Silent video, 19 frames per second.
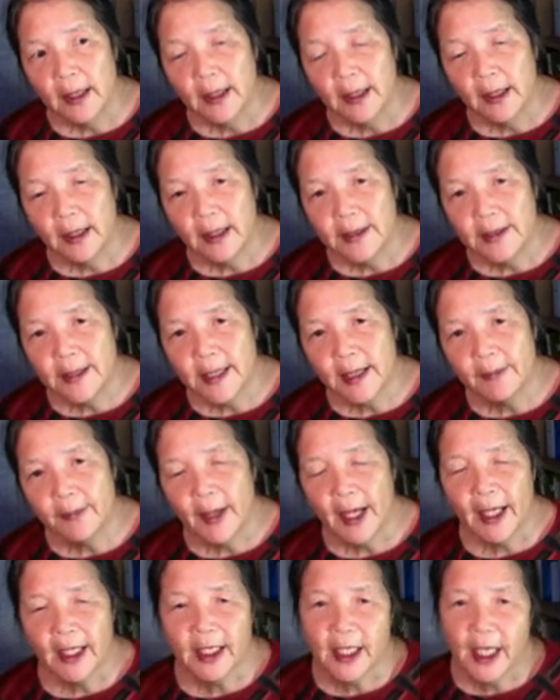Let's get
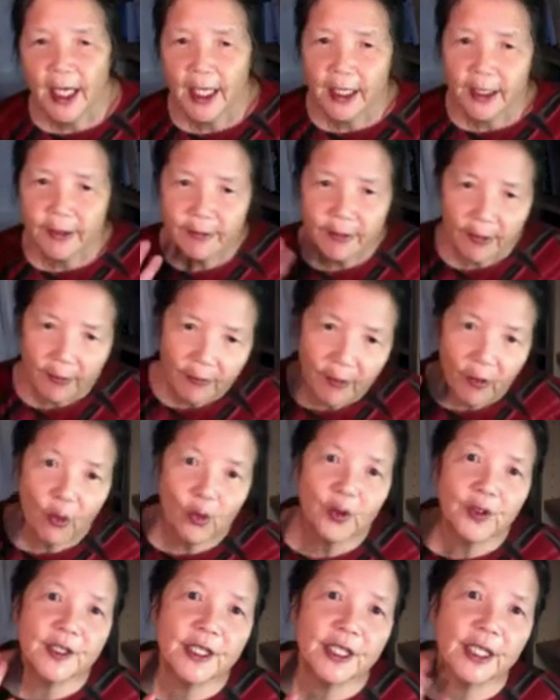back to kind of a
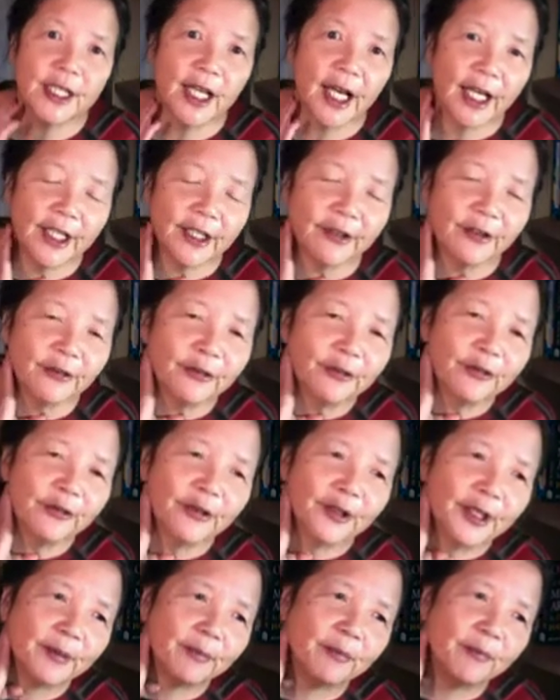folksy kind
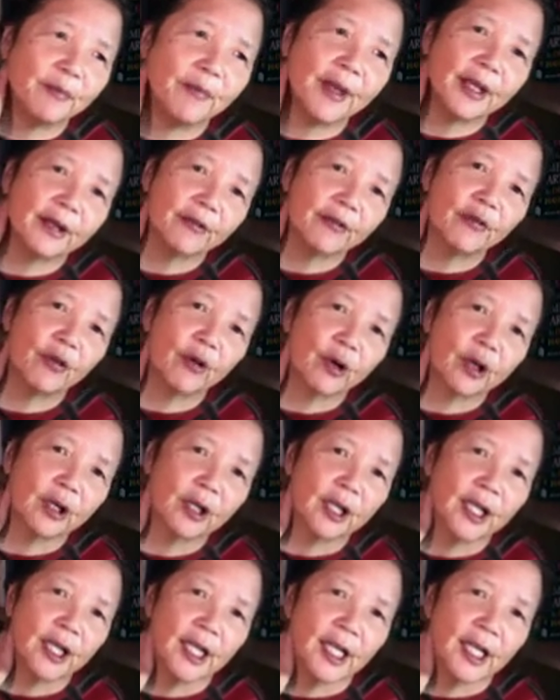of metaphor.